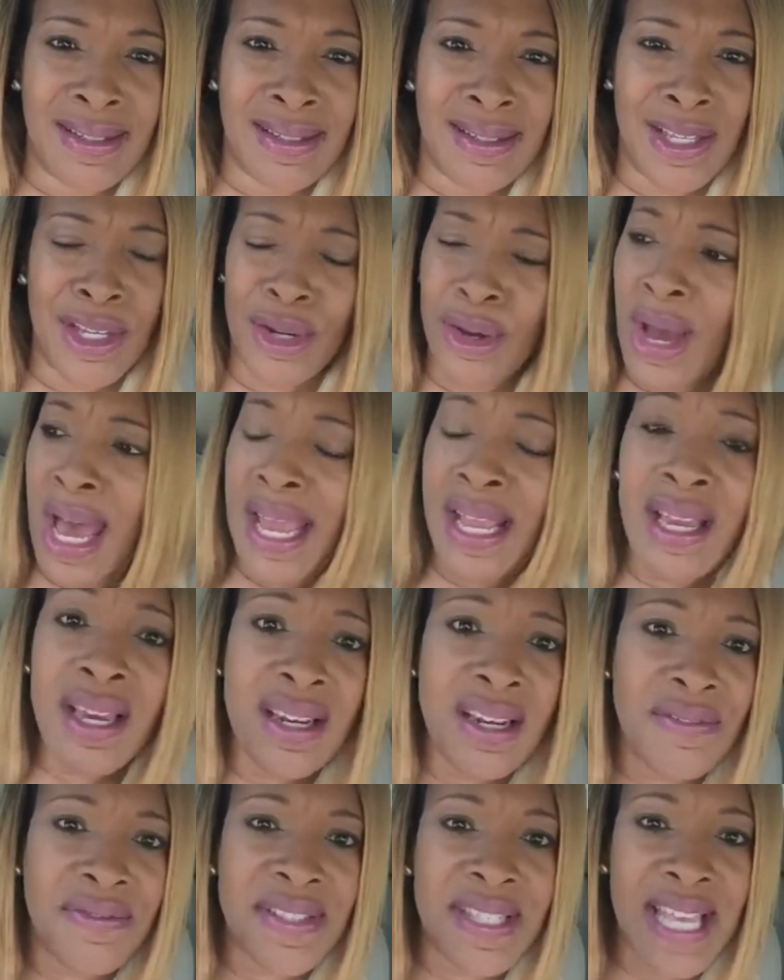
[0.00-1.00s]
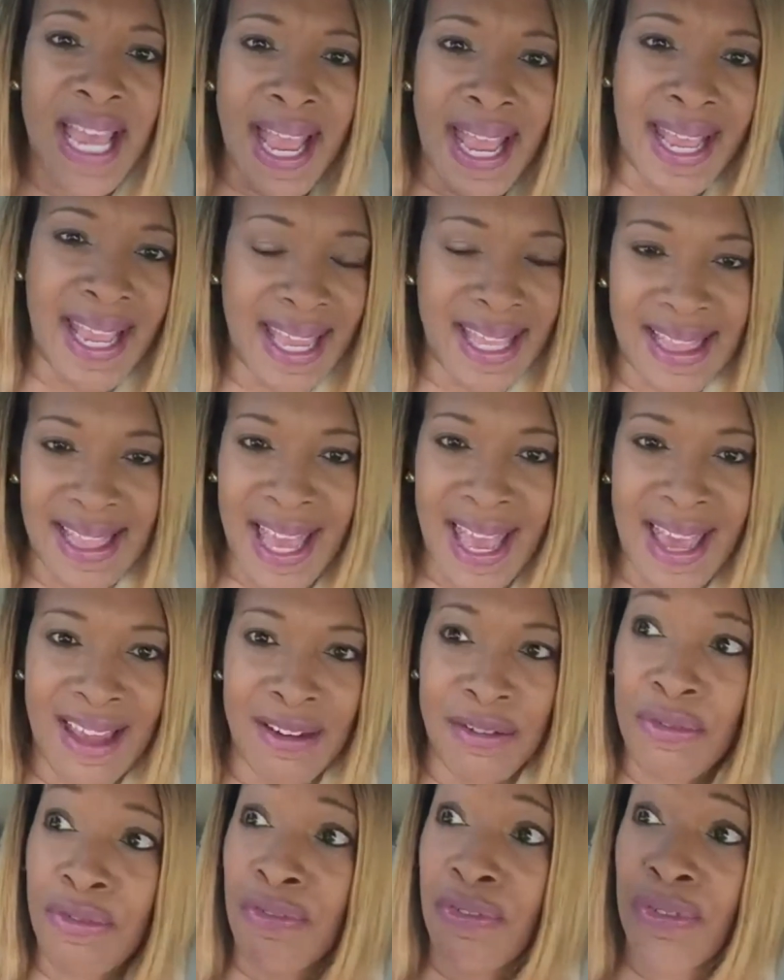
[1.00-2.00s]
You know, I could have taken that,
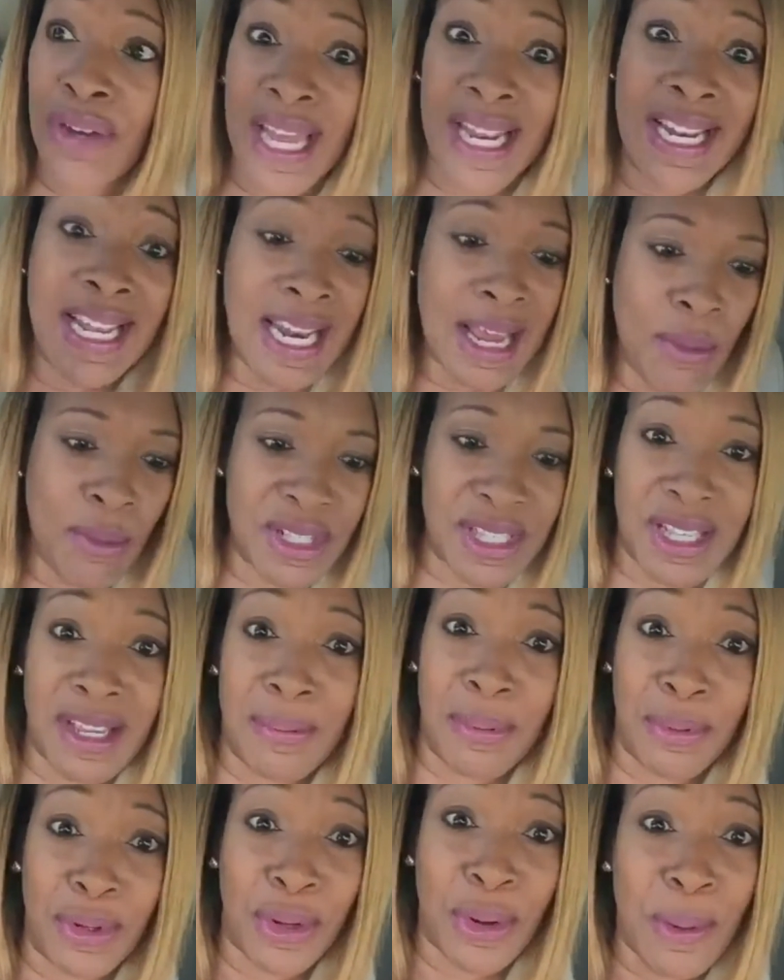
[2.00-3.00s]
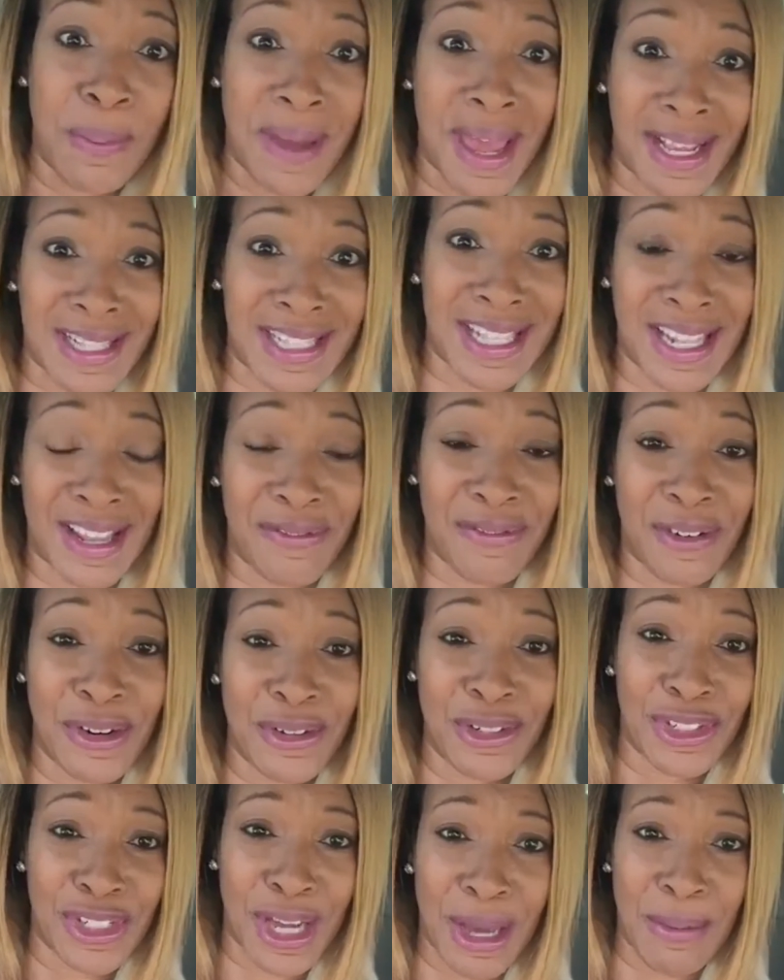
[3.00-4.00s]
and then I was able to go back to that
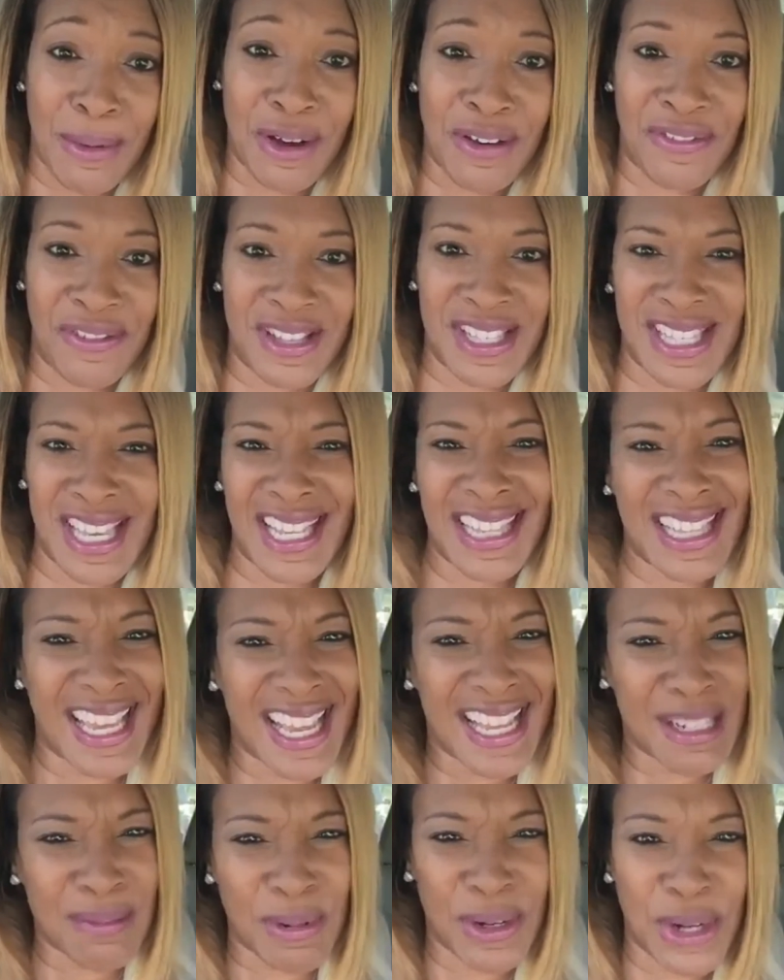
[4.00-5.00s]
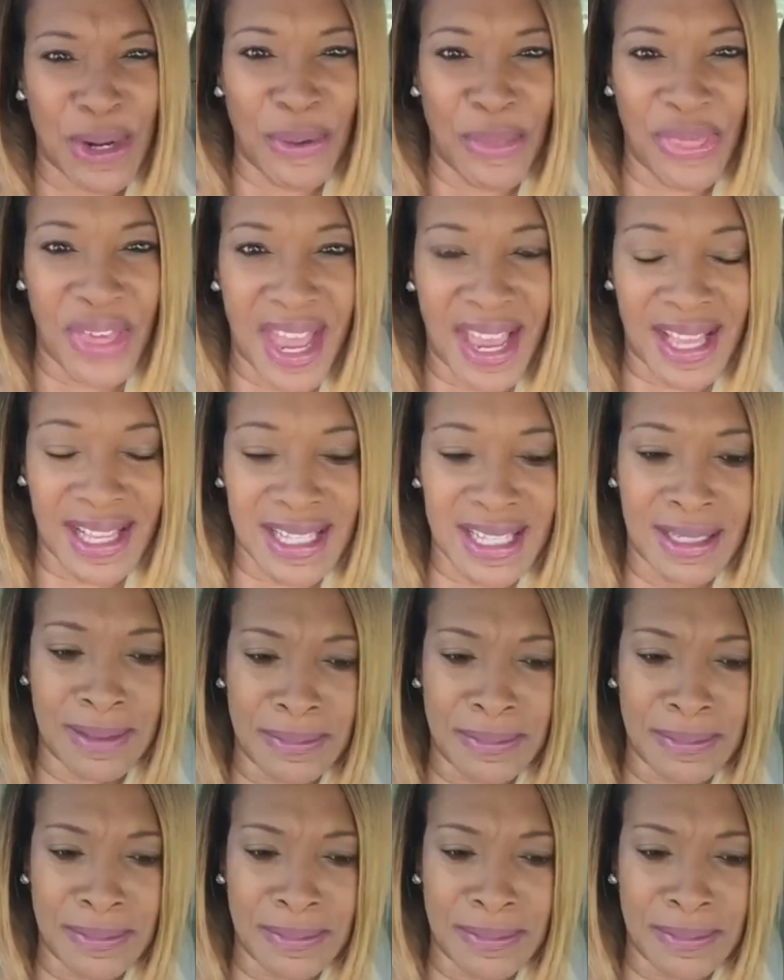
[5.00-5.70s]
first job offer and say thanks, but no thanks.